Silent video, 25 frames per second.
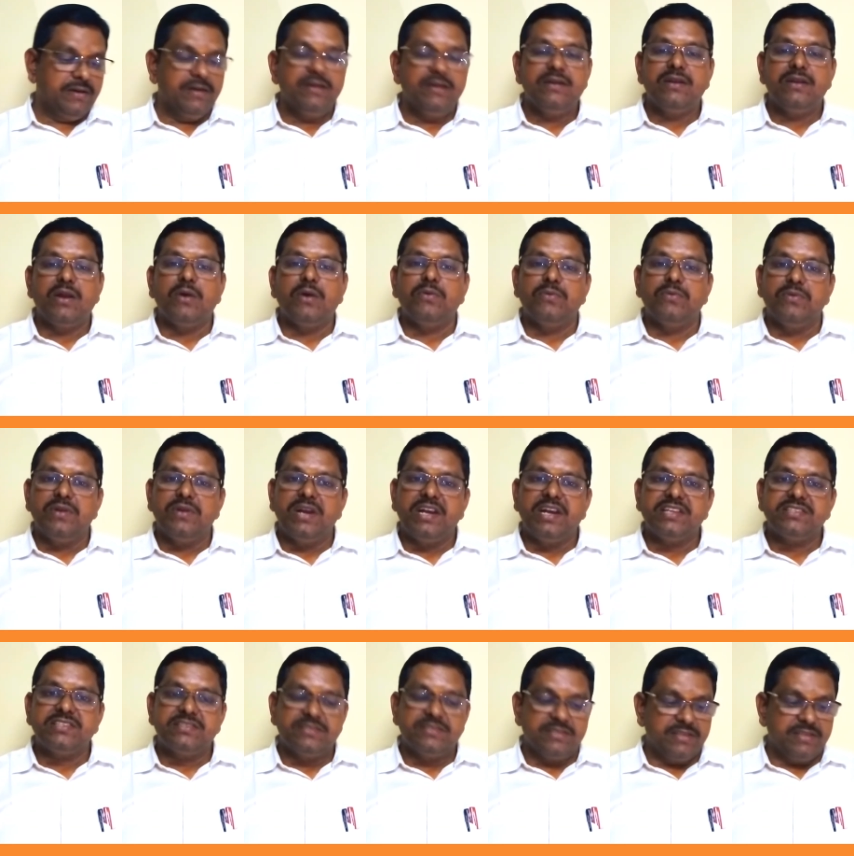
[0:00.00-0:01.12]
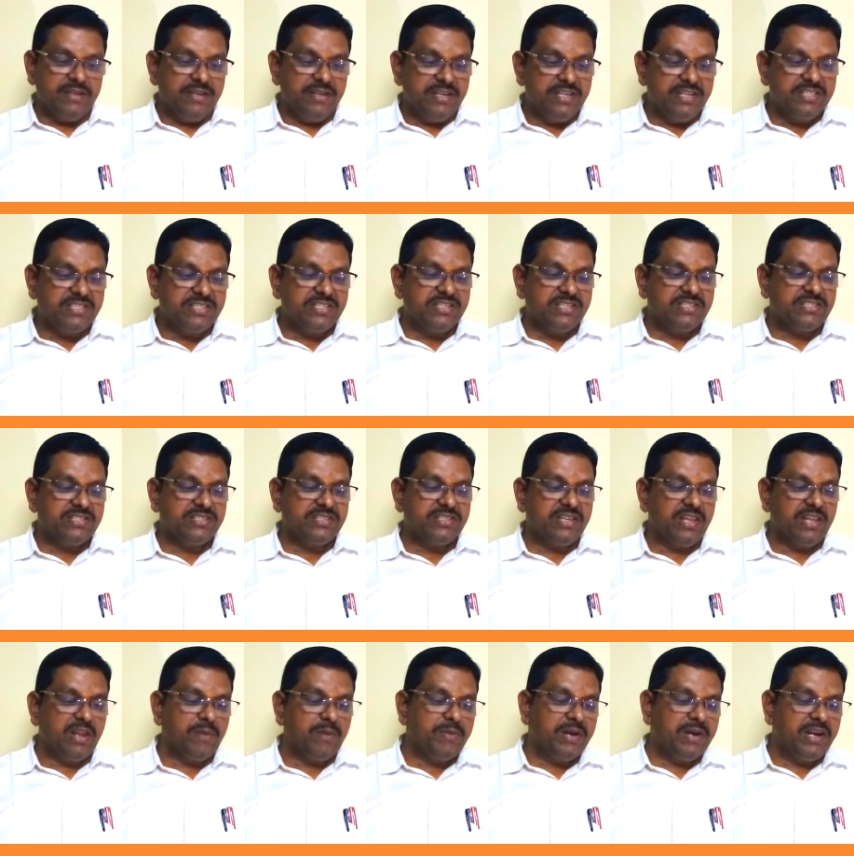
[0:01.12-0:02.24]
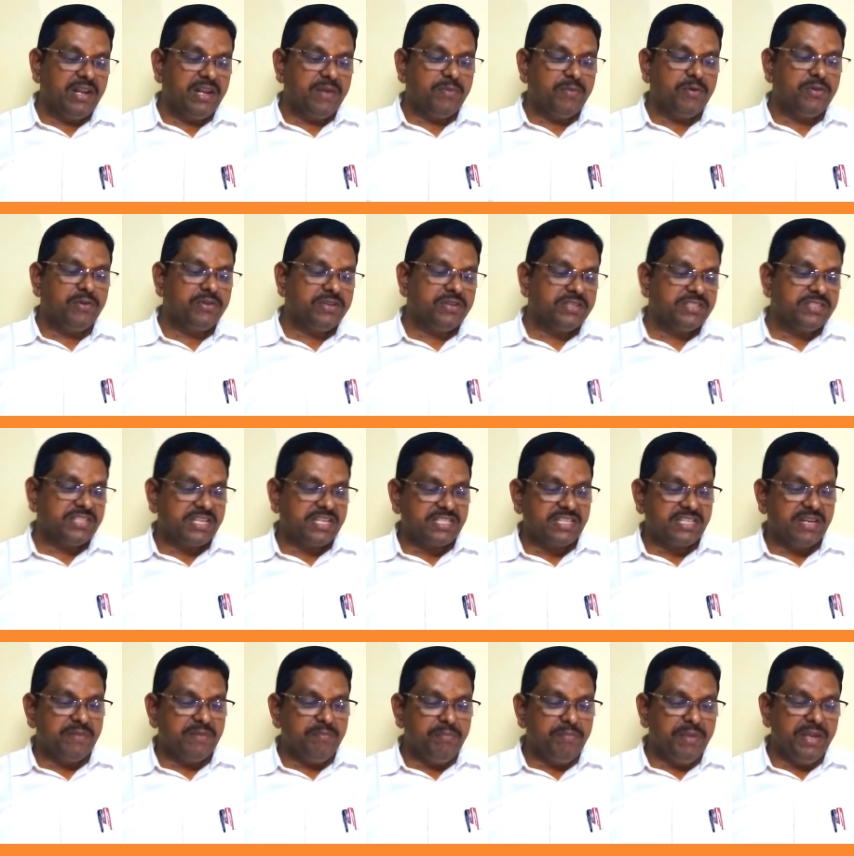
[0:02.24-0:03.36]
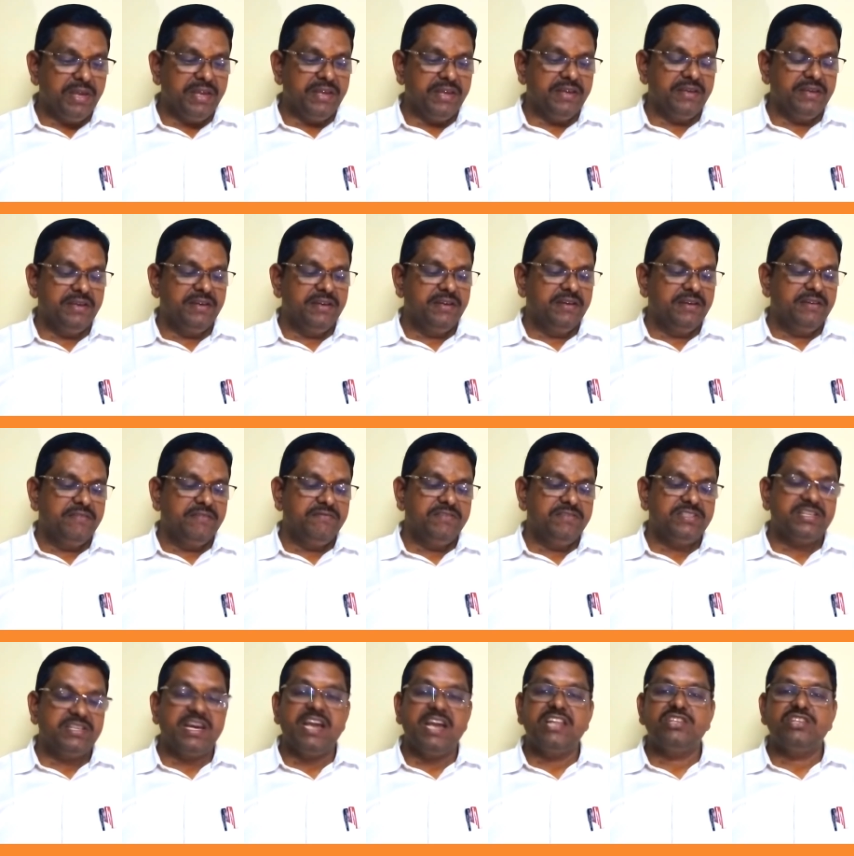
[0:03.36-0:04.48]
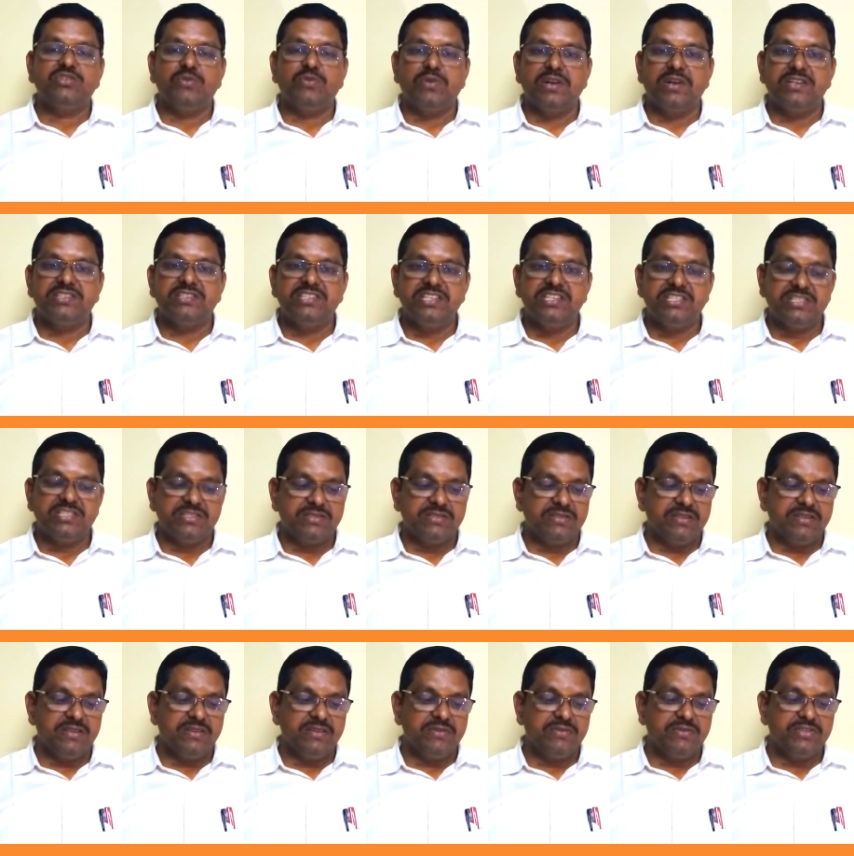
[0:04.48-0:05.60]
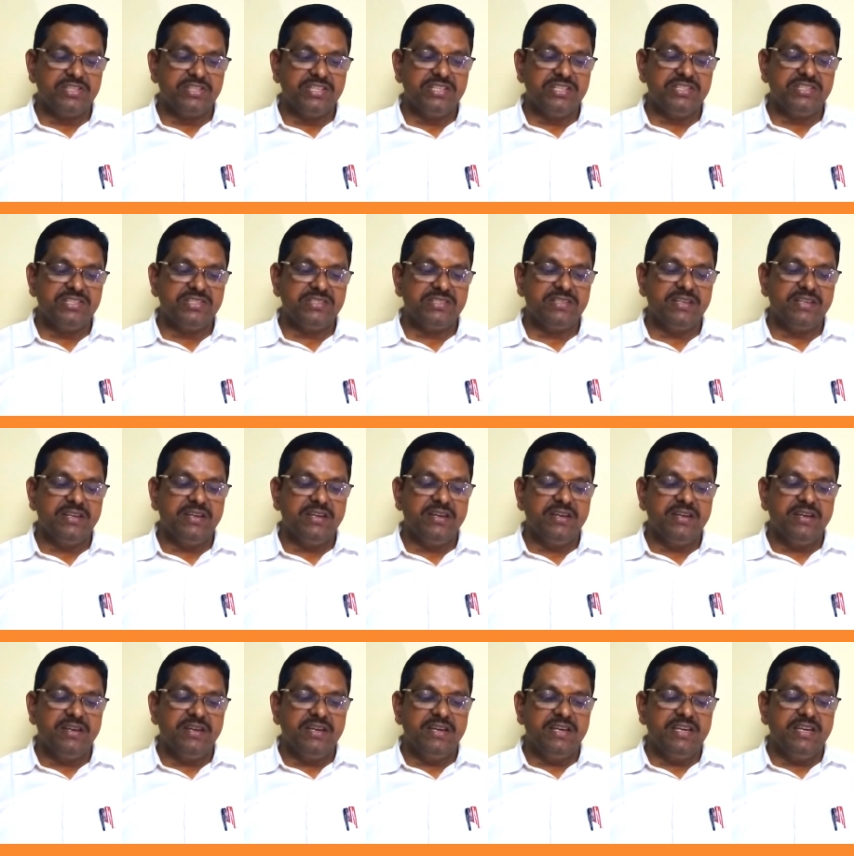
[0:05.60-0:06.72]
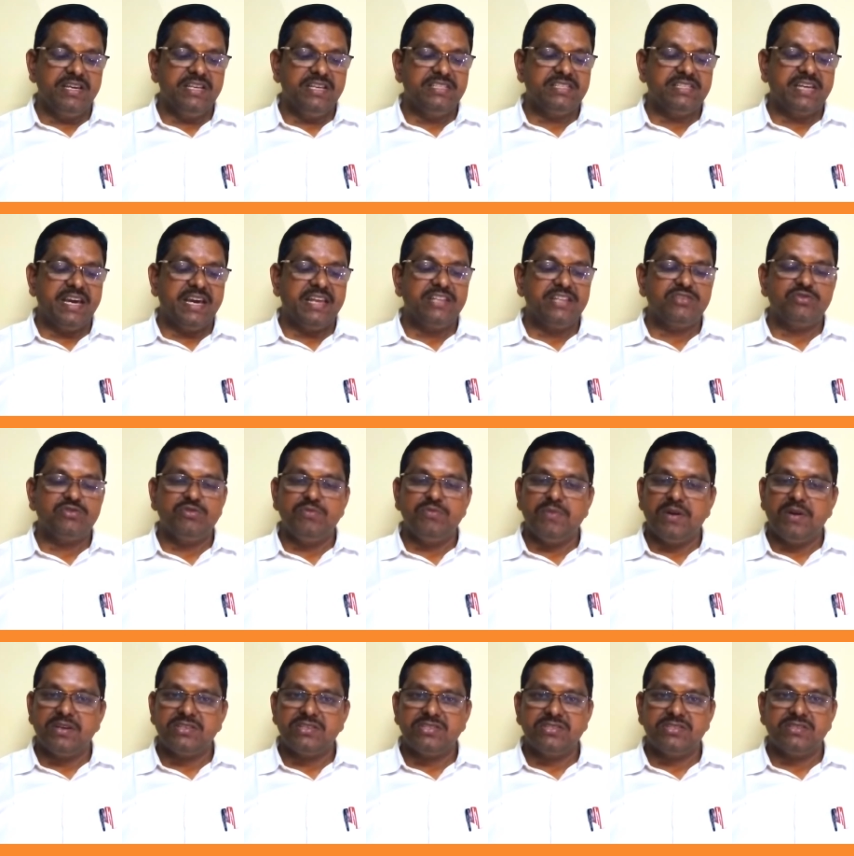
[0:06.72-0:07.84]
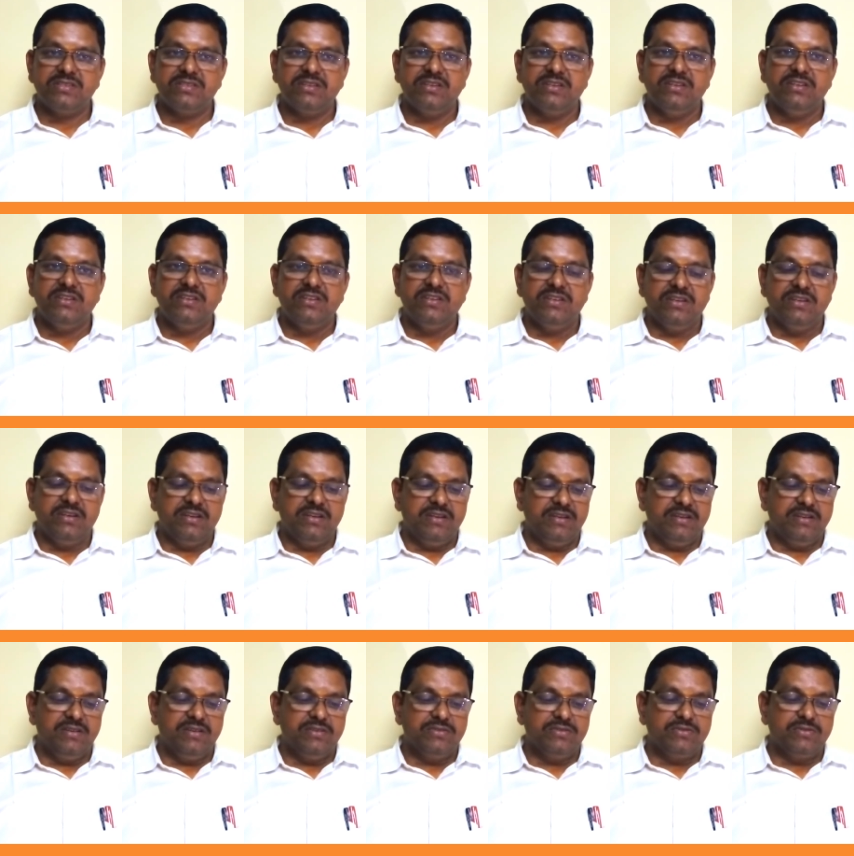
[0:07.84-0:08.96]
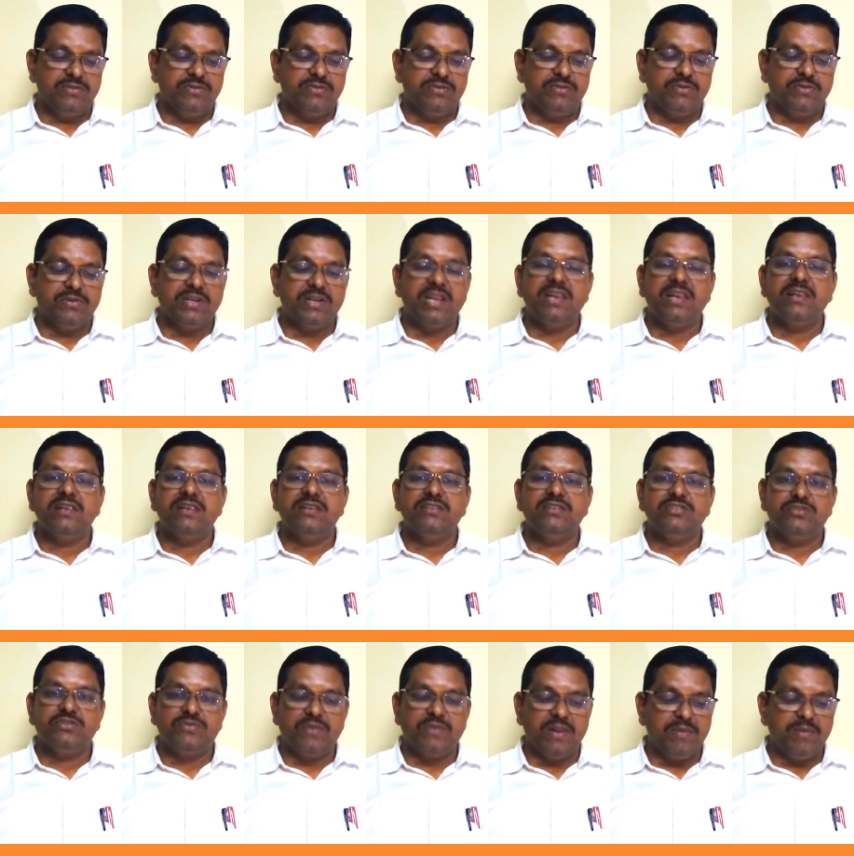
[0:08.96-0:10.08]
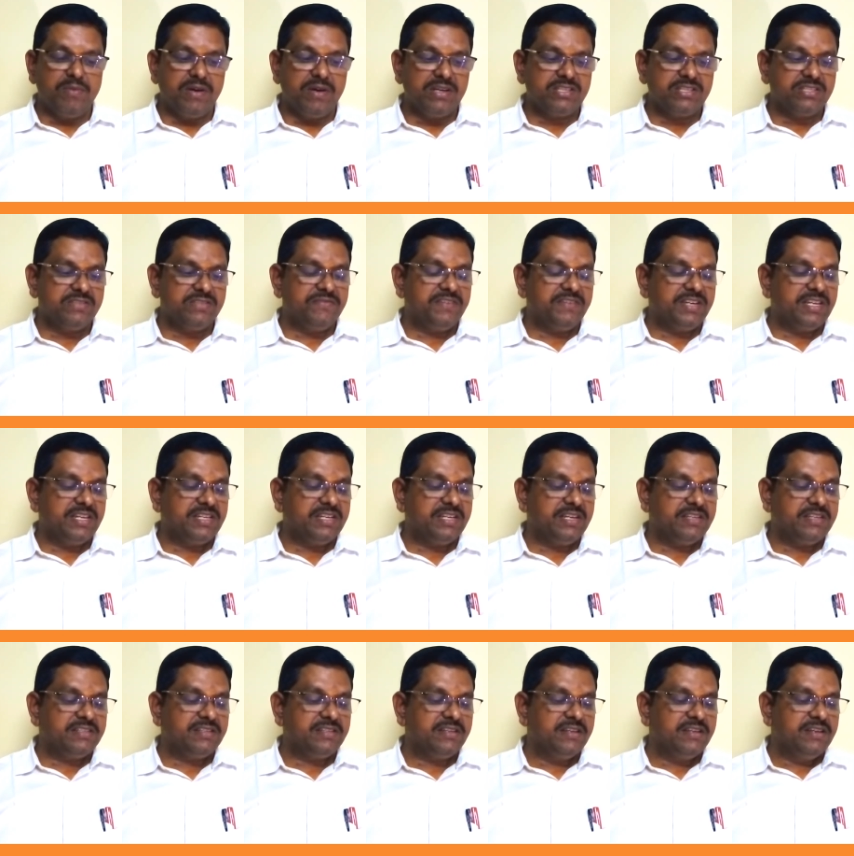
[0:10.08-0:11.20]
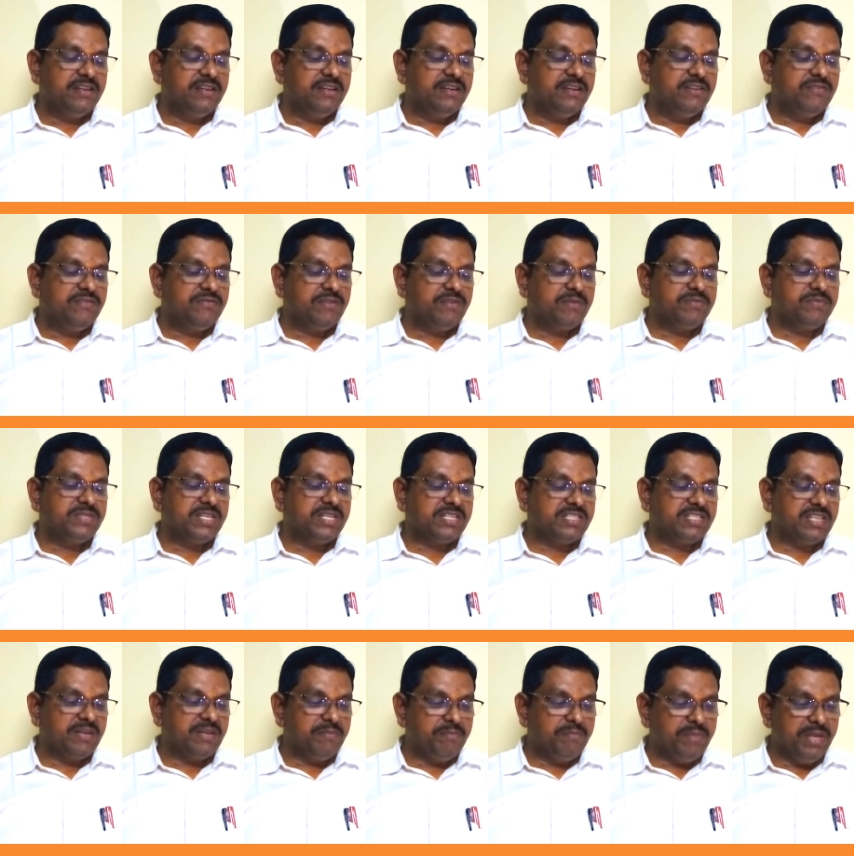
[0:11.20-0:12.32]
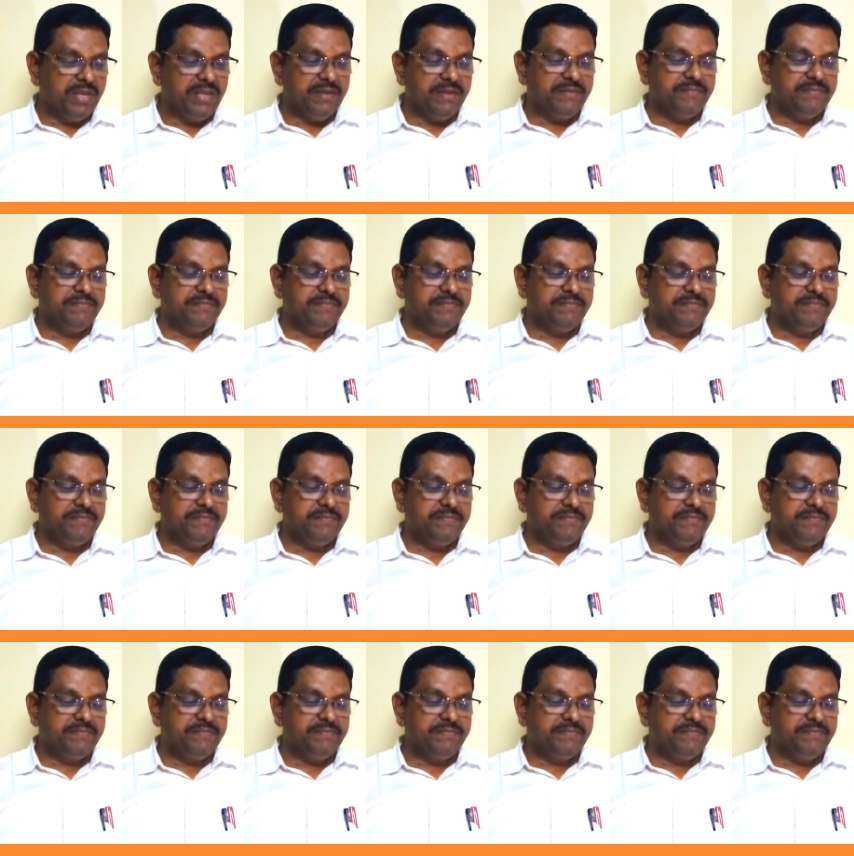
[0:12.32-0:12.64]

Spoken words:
Now let us discuss elaborately about section B, which carries total 6 questions. Each carries 2 marks. So total 12 marks we can get from section B.